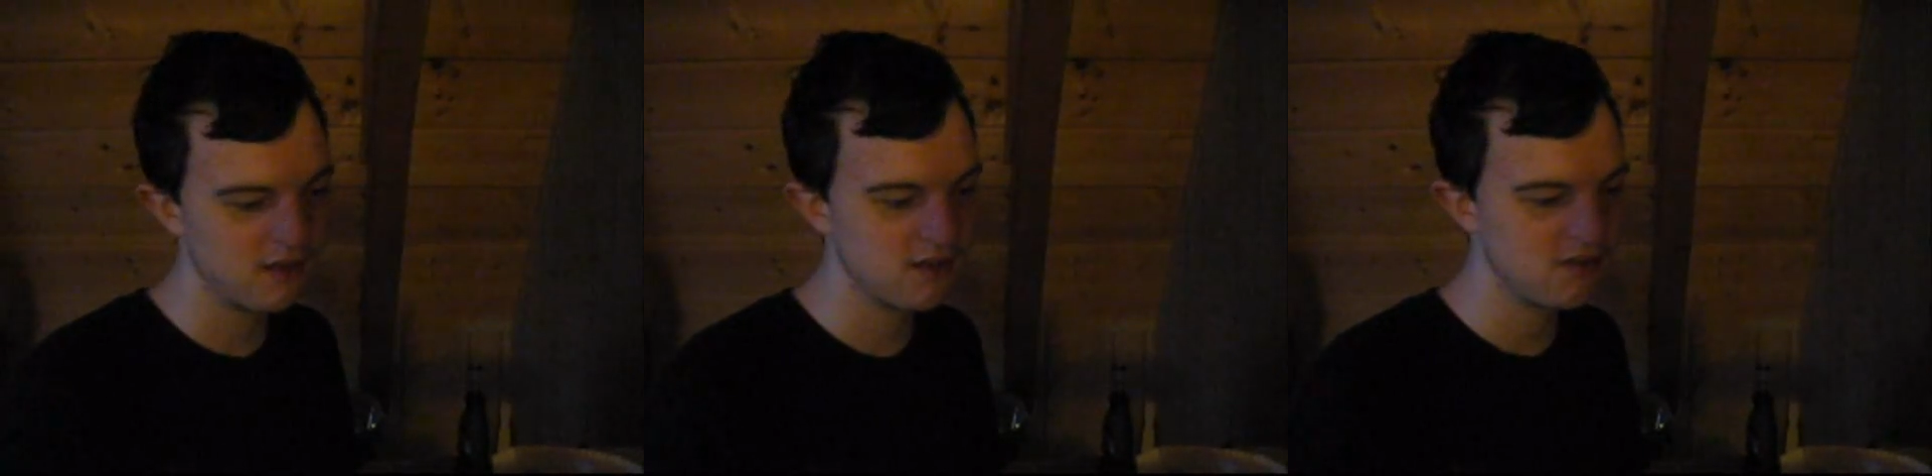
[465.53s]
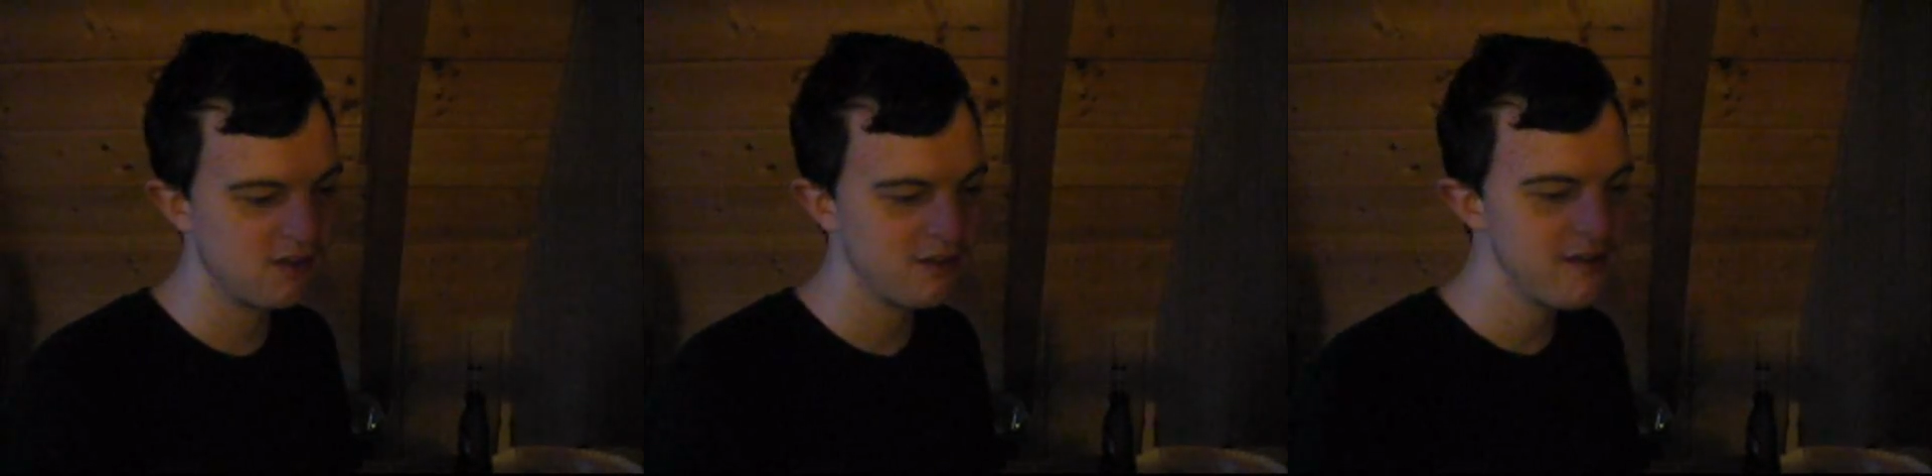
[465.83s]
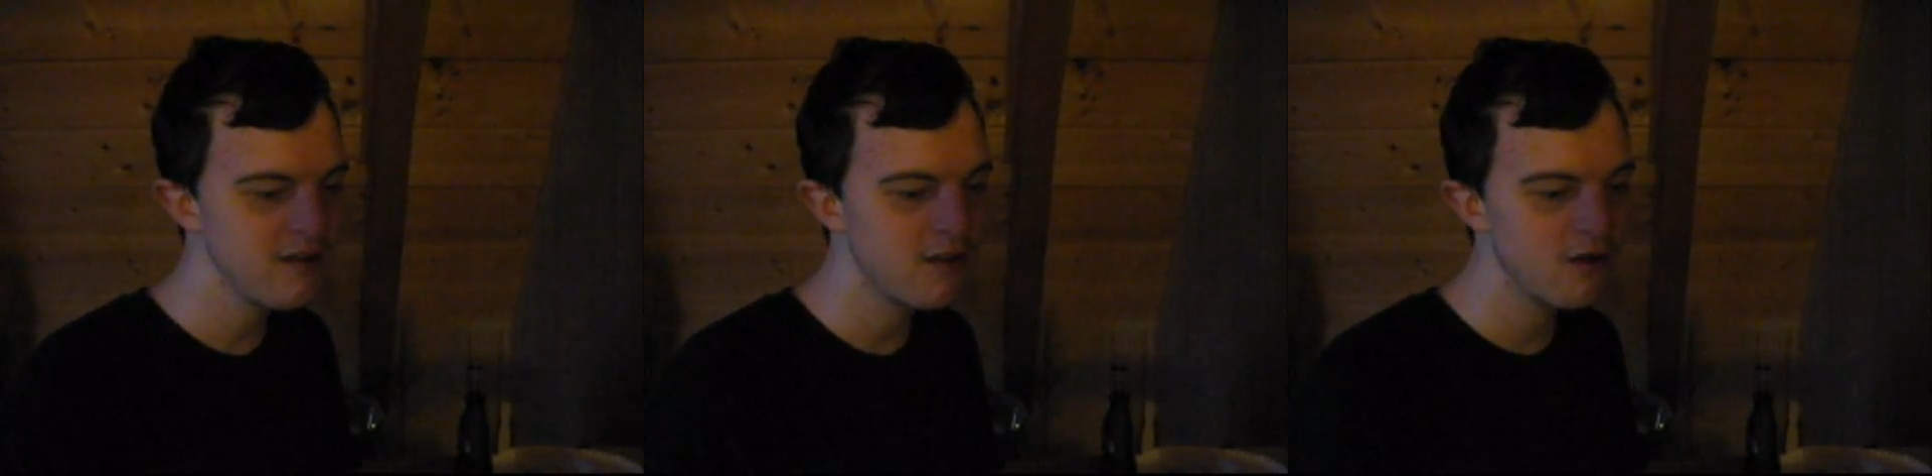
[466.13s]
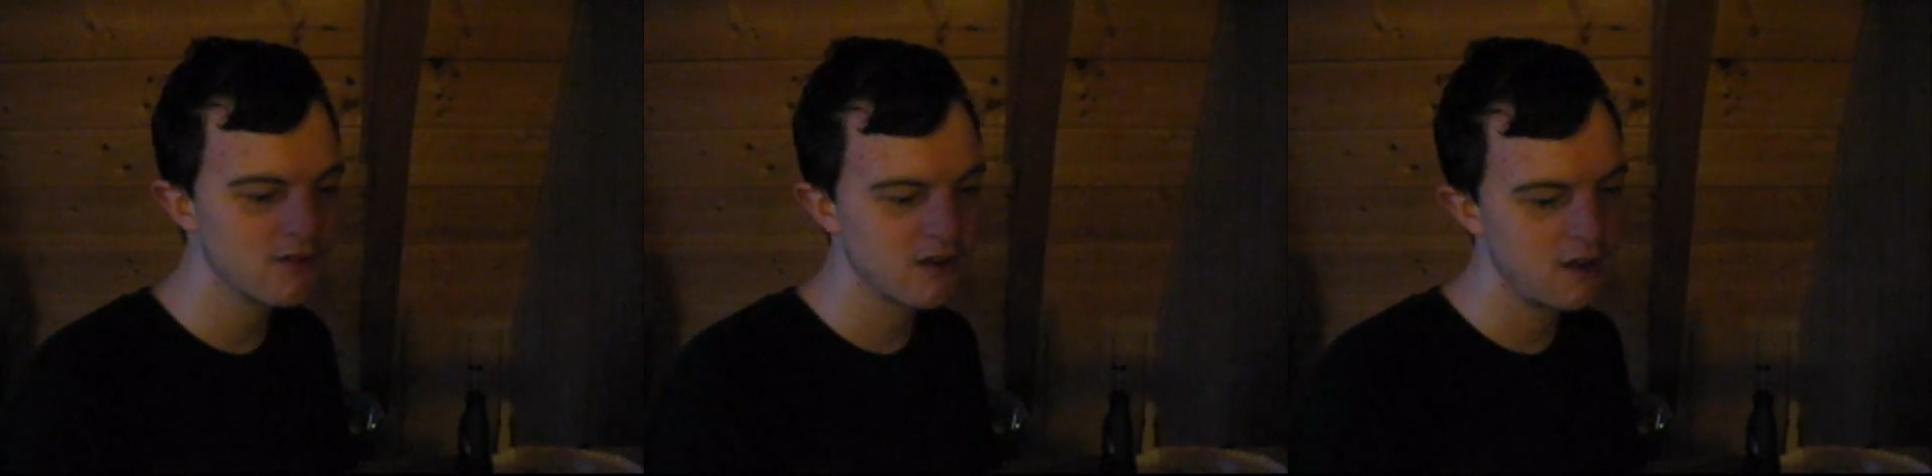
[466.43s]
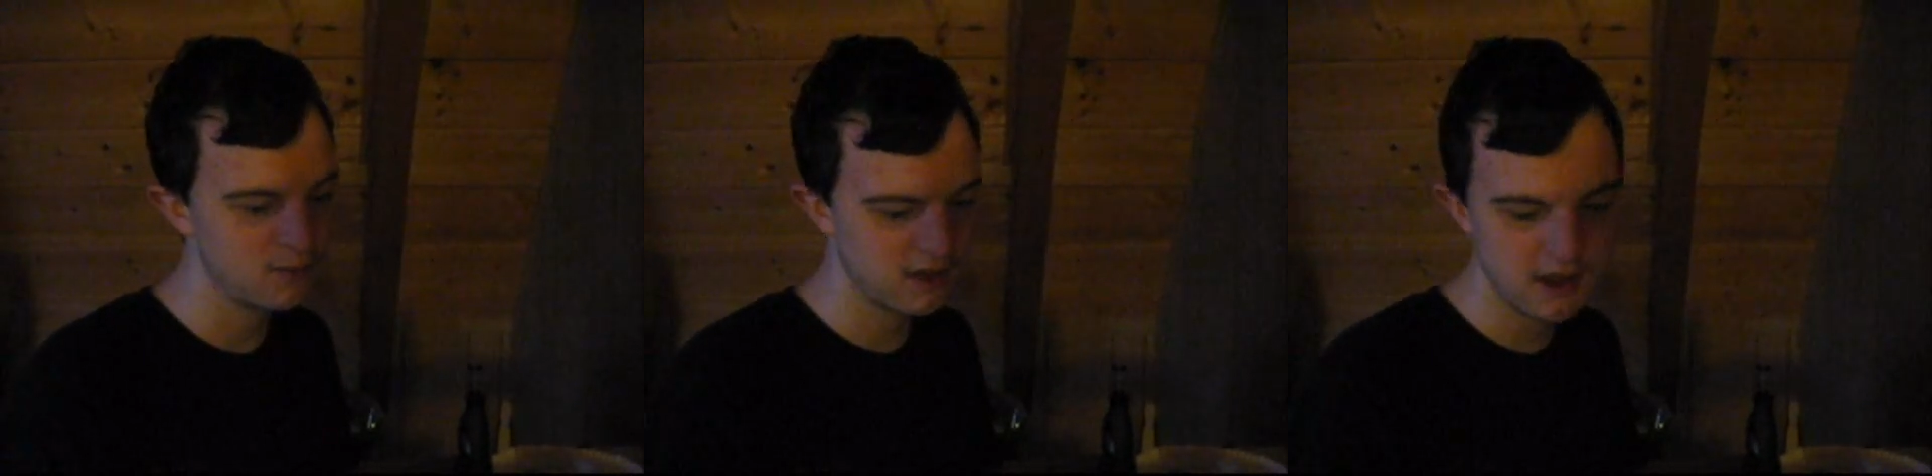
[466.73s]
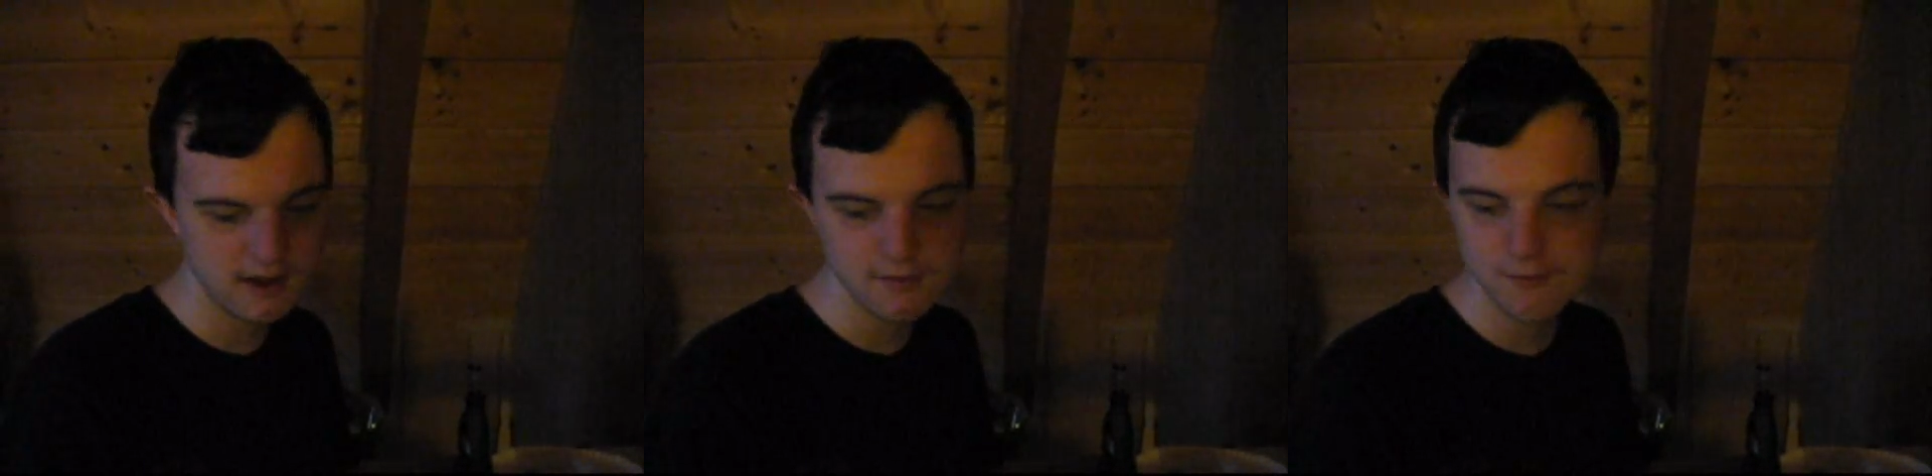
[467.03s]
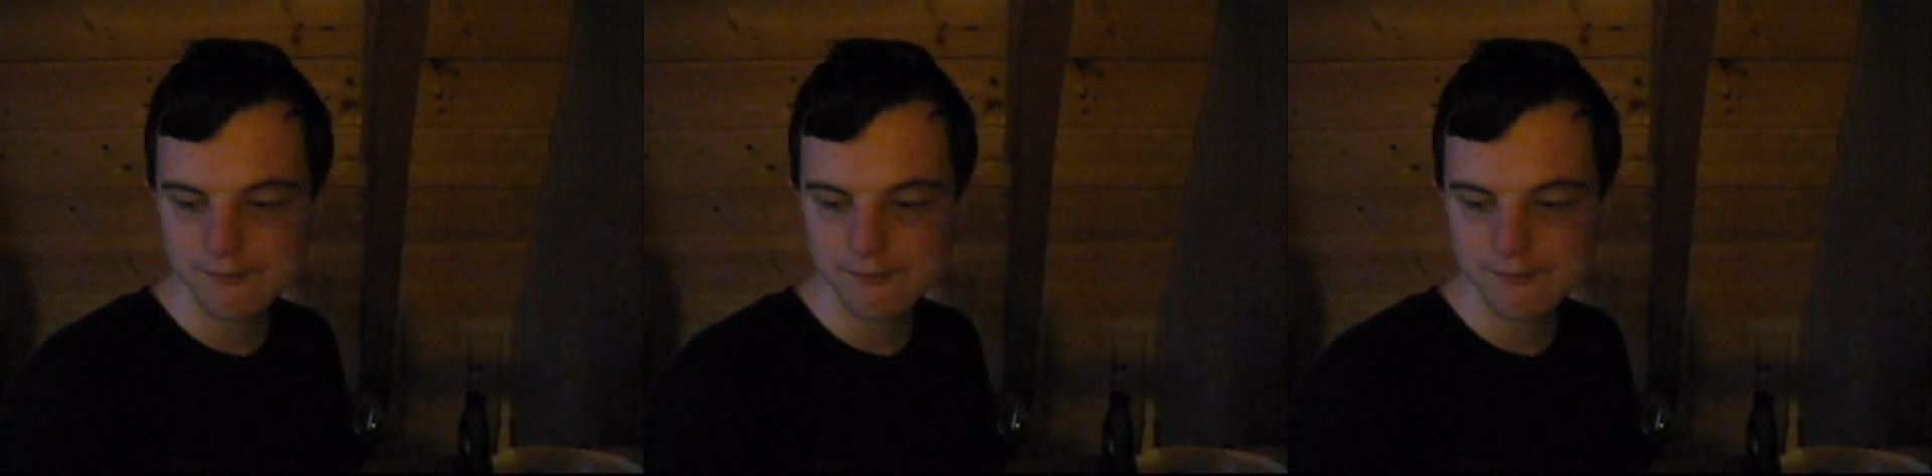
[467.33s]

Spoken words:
It's a little overcomplicated.